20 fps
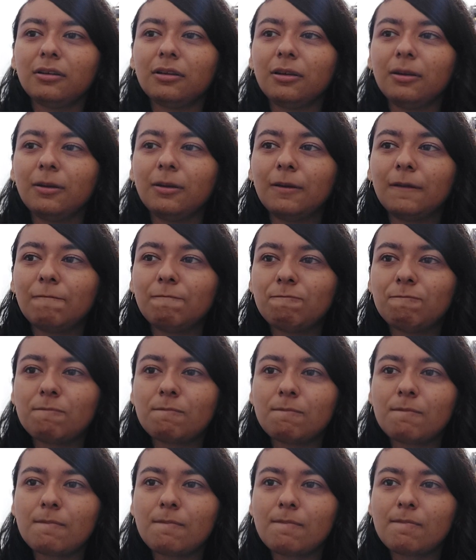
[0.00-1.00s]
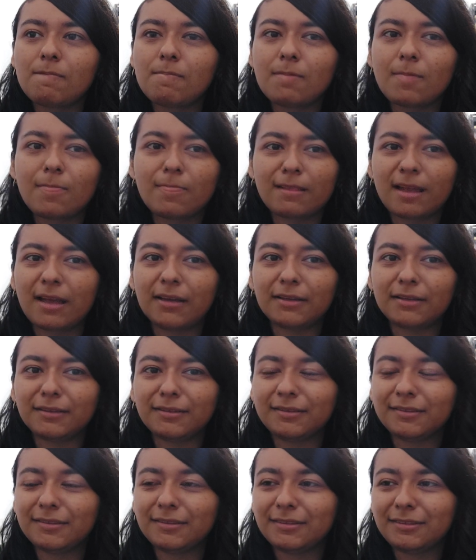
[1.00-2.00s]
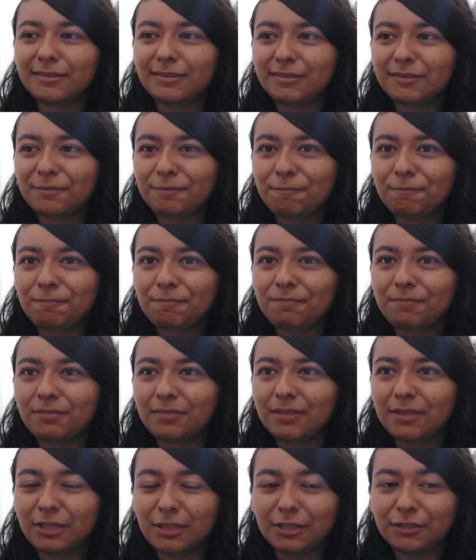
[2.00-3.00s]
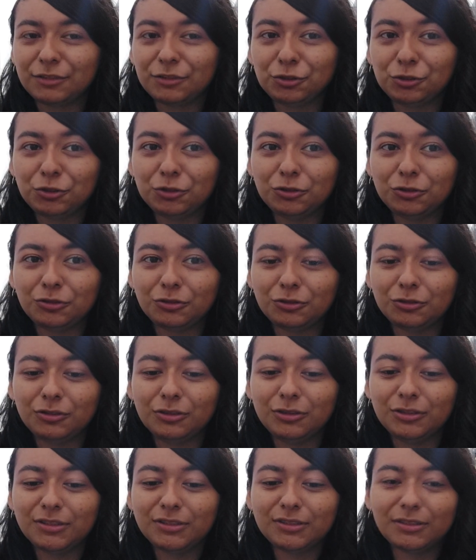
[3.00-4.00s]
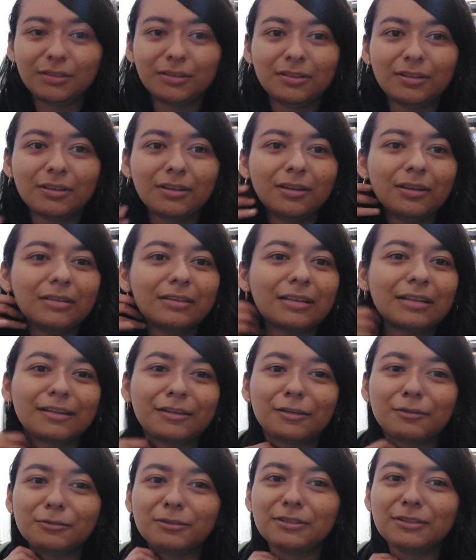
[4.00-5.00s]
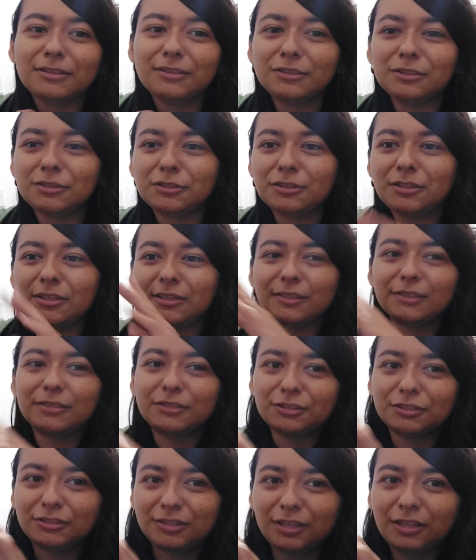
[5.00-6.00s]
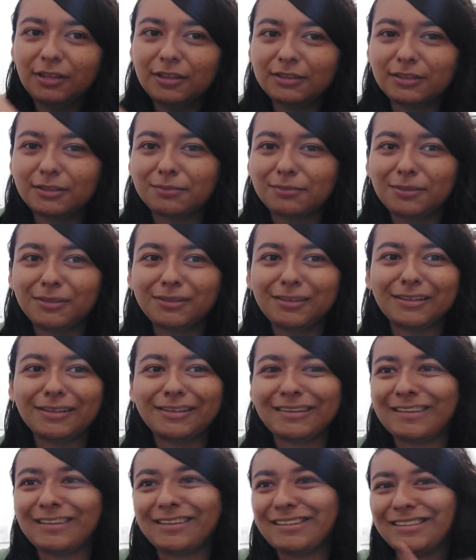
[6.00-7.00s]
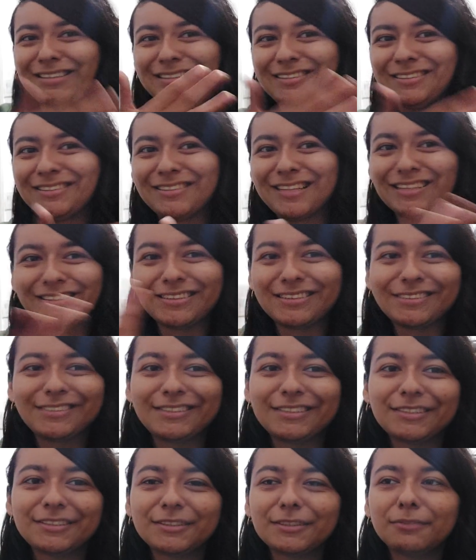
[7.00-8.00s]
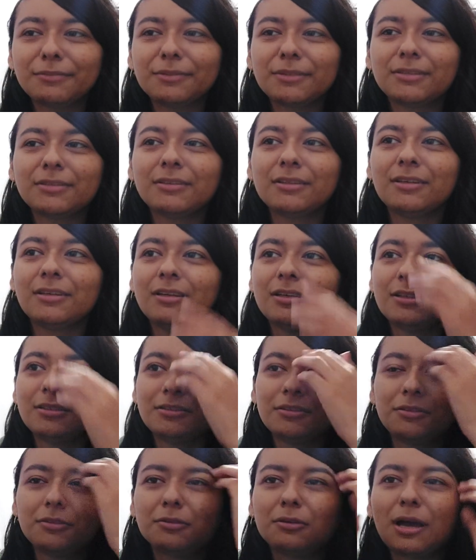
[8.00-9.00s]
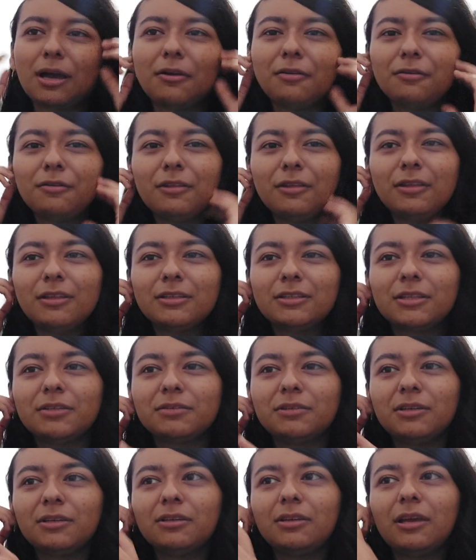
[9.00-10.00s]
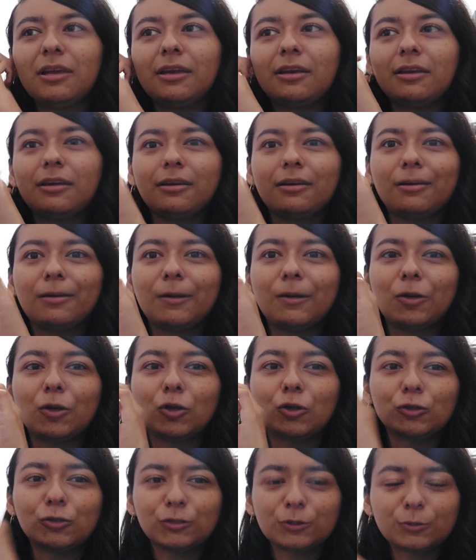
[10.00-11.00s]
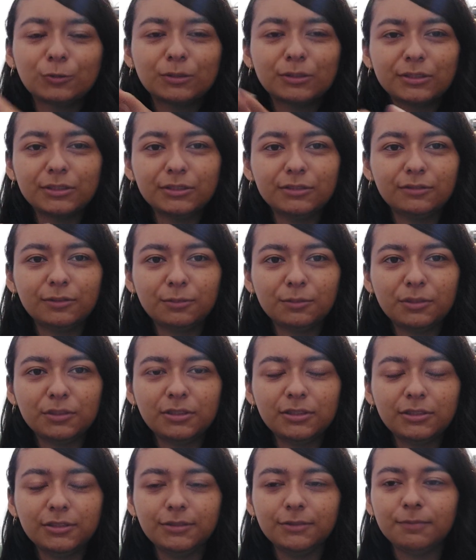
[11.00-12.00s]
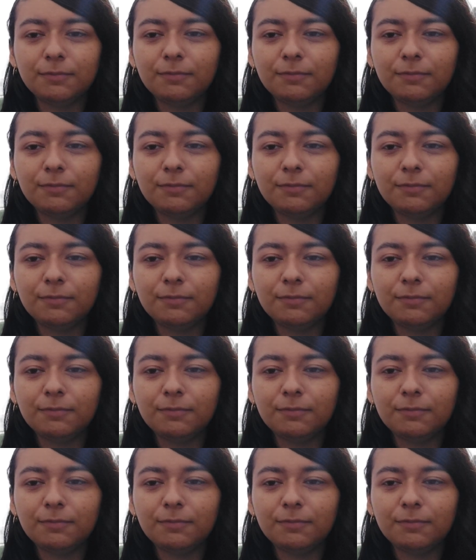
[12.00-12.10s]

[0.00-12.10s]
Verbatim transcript: like... I... They shouldn't like obviously Yoshida can just see this and being like, yeah, that's, that's not Chainsaw Man. So I don't think there's any like consequences from this